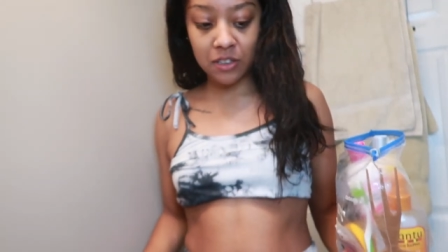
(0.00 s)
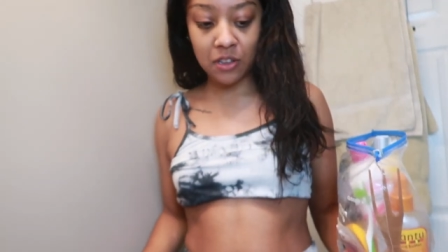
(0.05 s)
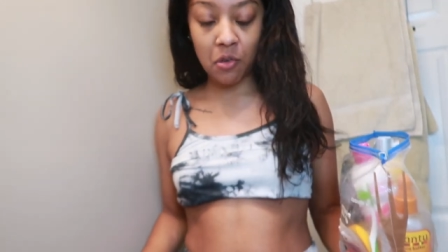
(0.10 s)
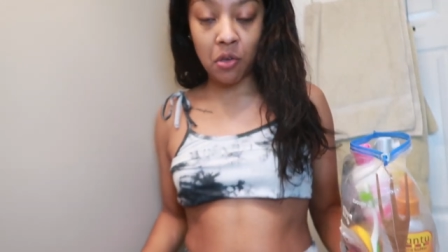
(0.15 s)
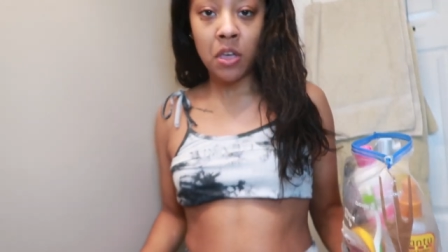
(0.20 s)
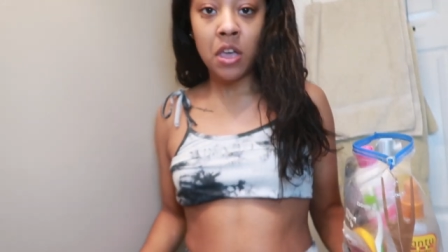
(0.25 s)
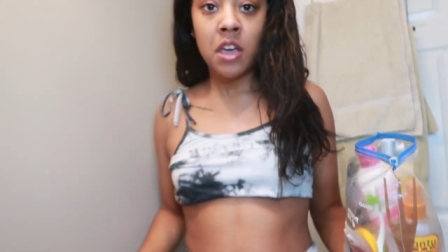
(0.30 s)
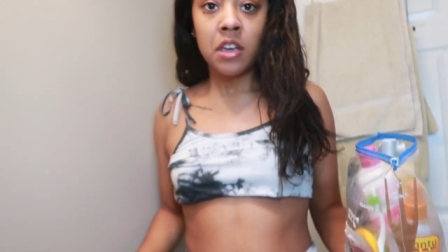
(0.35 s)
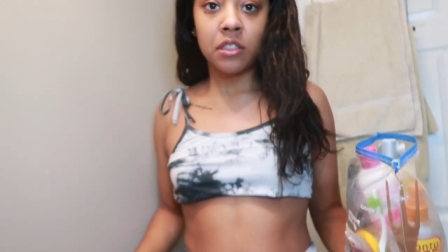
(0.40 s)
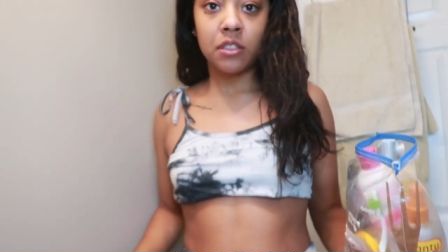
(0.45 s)

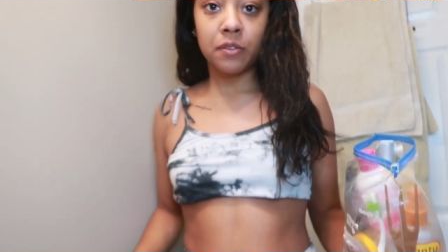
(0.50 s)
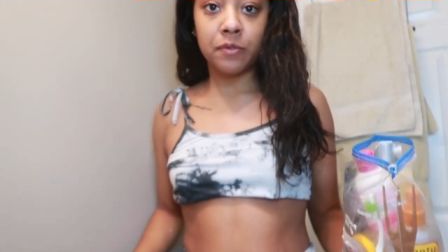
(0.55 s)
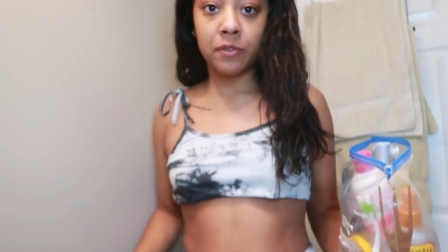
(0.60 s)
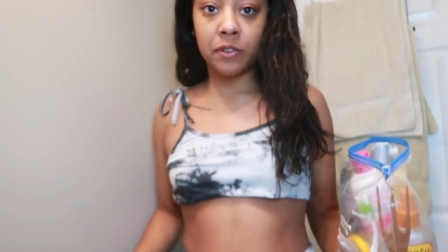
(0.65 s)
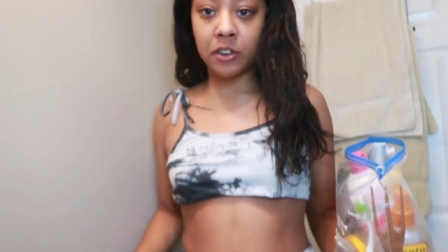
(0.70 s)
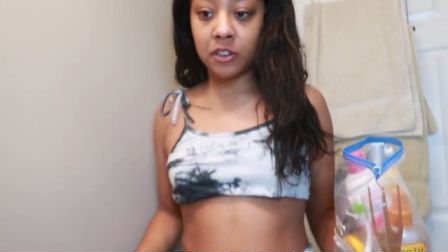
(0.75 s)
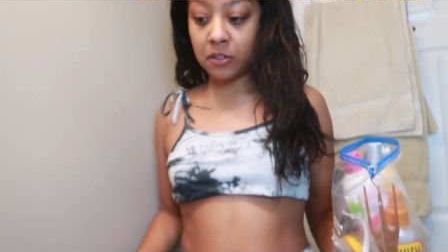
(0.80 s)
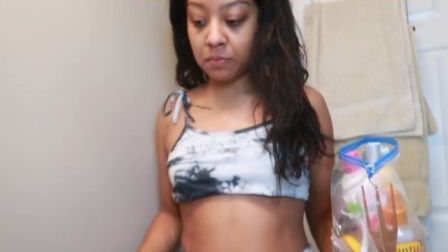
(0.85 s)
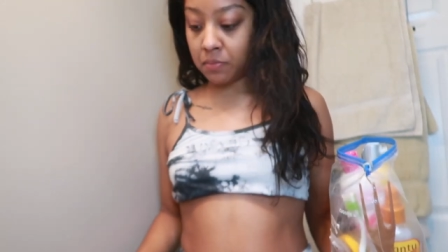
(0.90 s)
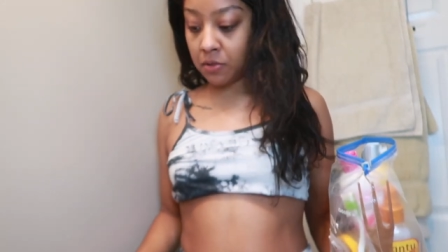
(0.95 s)
So the
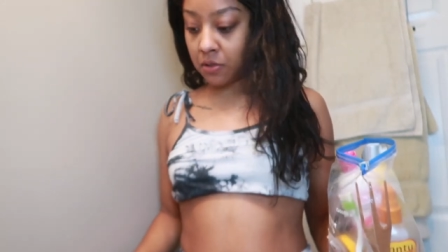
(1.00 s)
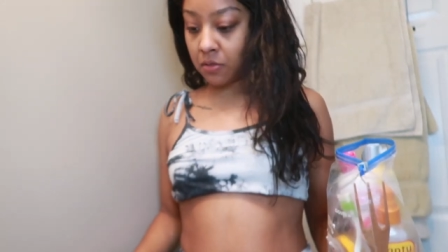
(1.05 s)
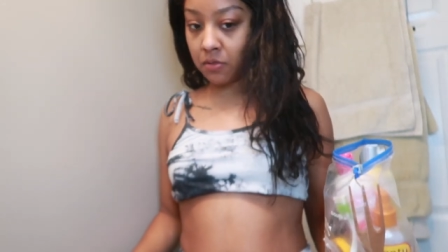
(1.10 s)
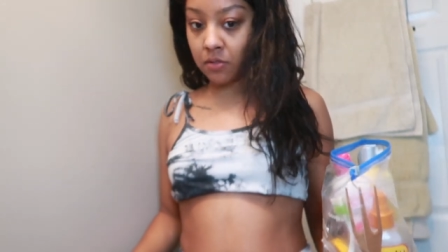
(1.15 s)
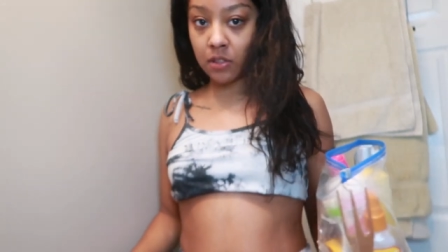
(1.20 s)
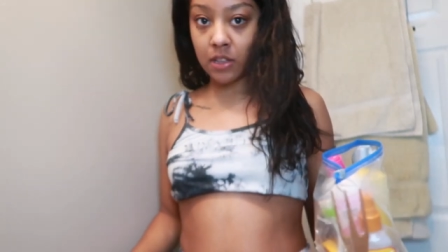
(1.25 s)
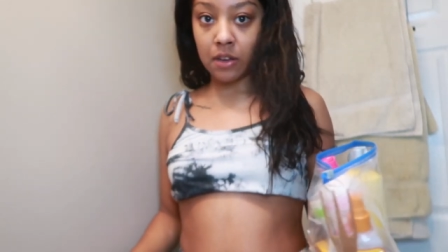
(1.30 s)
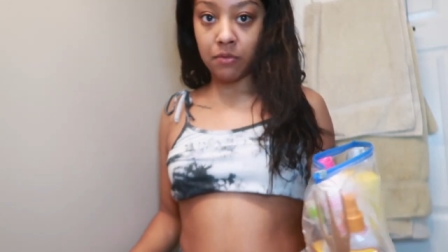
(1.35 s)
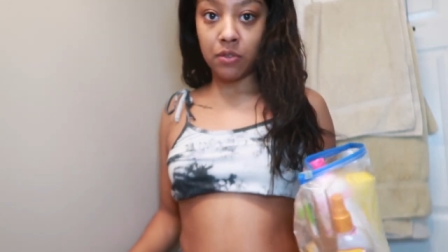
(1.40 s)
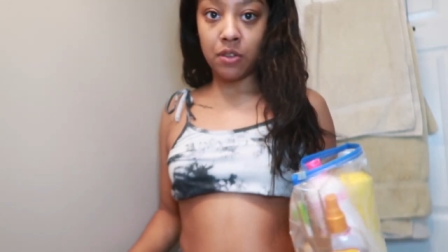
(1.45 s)
first
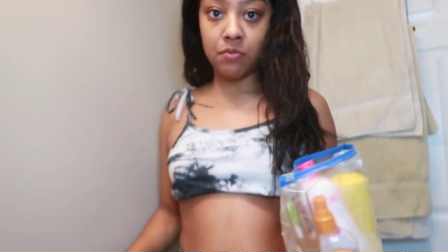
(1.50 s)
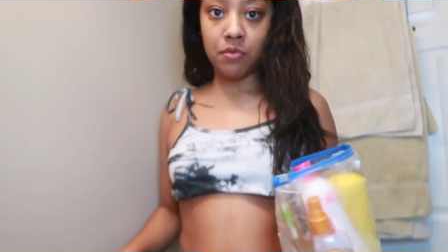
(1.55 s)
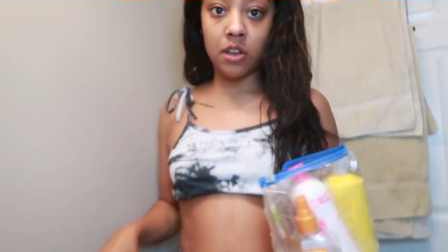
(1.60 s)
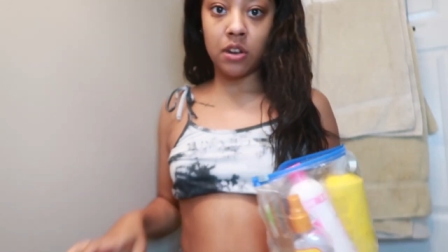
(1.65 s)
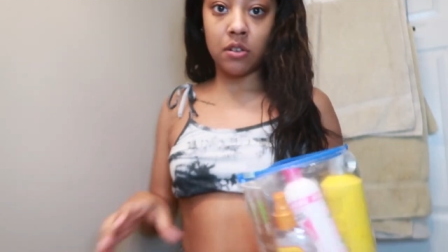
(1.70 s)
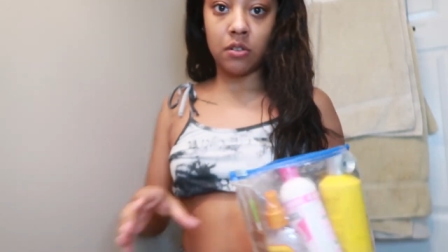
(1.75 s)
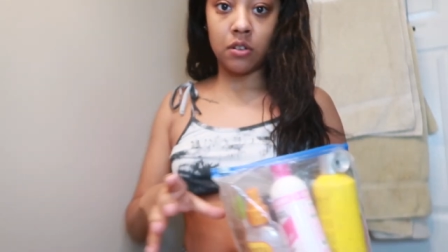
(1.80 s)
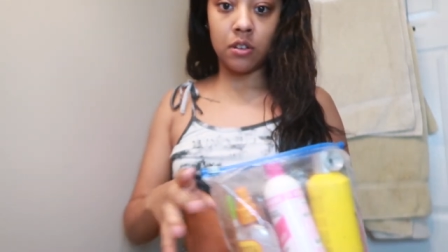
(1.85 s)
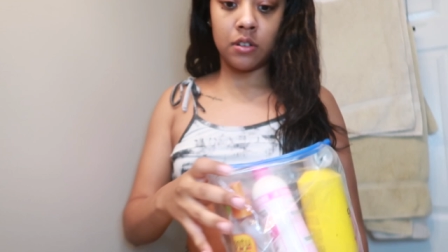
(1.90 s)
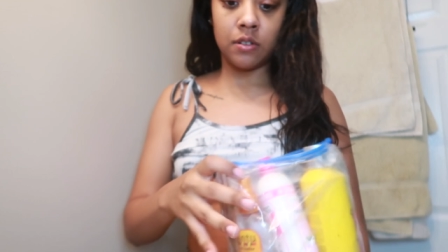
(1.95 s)
boat that we
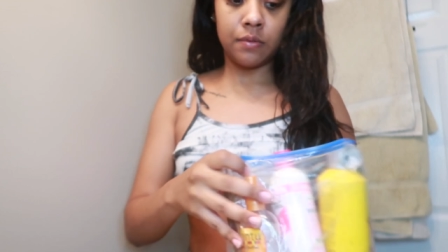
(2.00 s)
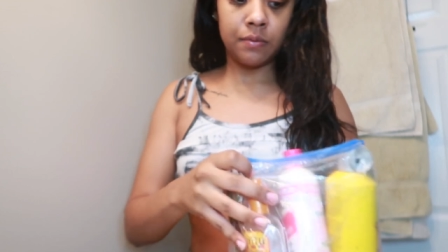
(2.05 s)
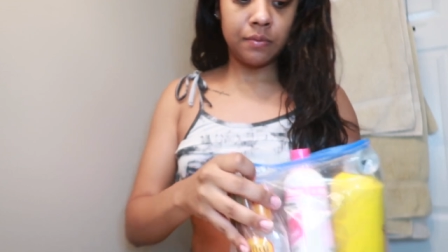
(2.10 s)
went on